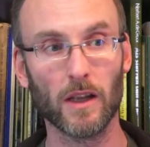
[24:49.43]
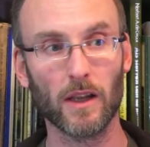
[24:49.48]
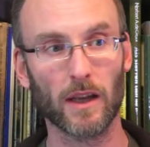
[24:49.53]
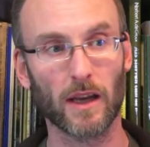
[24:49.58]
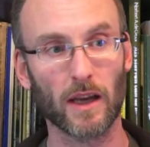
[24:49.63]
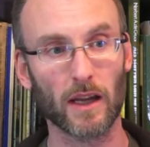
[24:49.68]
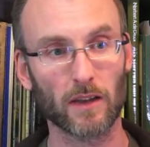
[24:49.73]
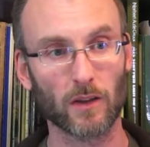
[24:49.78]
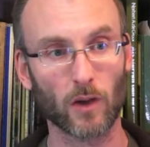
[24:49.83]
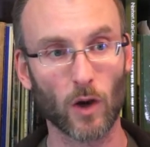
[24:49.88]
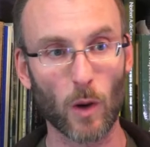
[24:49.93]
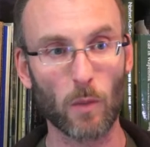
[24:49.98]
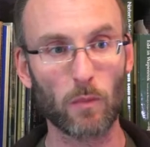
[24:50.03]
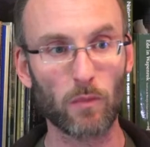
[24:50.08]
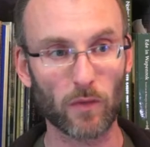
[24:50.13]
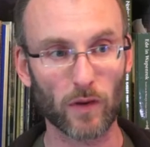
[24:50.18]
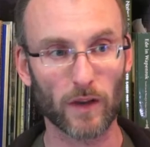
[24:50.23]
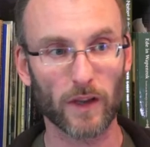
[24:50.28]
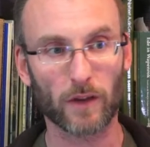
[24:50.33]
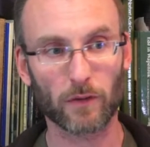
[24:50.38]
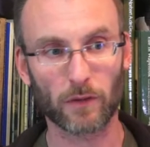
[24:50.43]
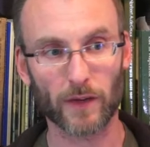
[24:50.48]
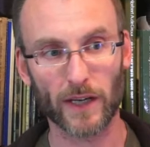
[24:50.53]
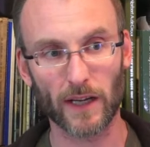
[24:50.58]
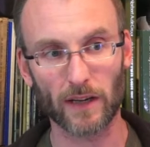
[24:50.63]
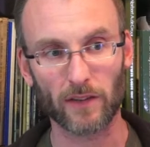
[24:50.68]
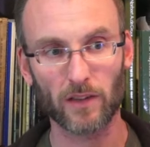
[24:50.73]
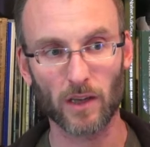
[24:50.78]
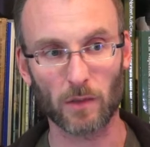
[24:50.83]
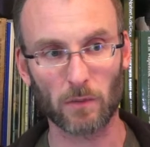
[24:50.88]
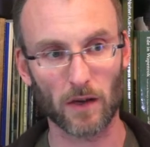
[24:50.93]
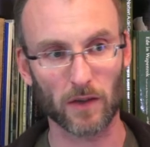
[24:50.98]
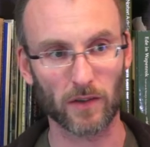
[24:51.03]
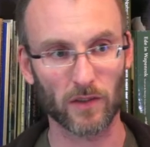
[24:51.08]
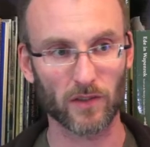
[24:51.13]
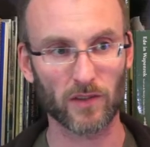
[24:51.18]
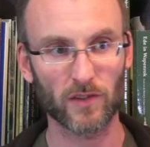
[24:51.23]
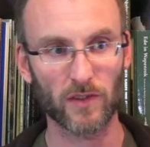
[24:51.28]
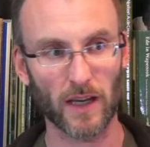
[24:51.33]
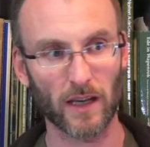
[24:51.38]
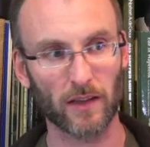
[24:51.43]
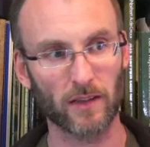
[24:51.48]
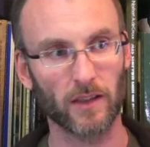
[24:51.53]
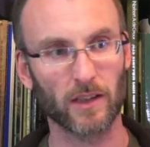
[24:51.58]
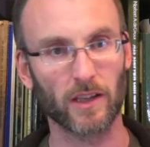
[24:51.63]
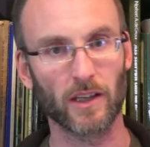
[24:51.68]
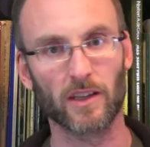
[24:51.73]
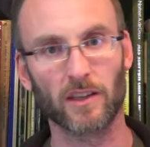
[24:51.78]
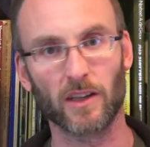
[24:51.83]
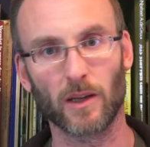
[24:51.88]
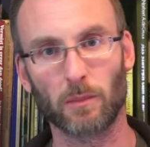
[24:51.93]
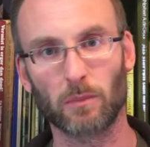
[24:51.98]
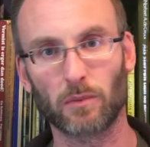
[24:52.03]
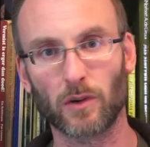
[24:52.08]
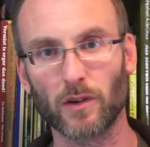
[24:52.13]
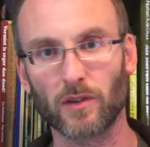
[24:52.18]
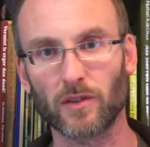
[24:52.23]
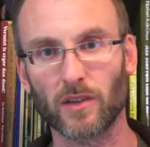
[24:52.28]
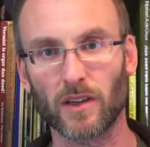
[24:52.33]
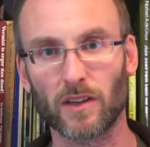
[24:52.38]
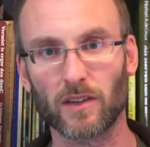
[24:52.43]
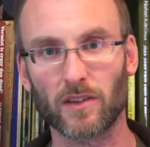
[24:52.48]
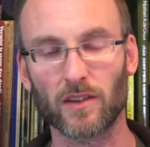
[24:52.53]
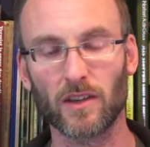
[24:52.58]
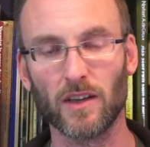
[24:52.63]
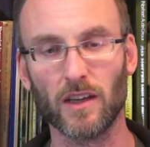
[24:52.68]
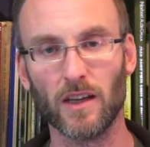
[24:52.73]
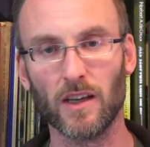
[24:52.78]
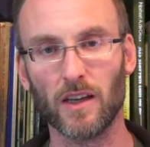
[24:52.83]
and hopefully create some understanding in the process.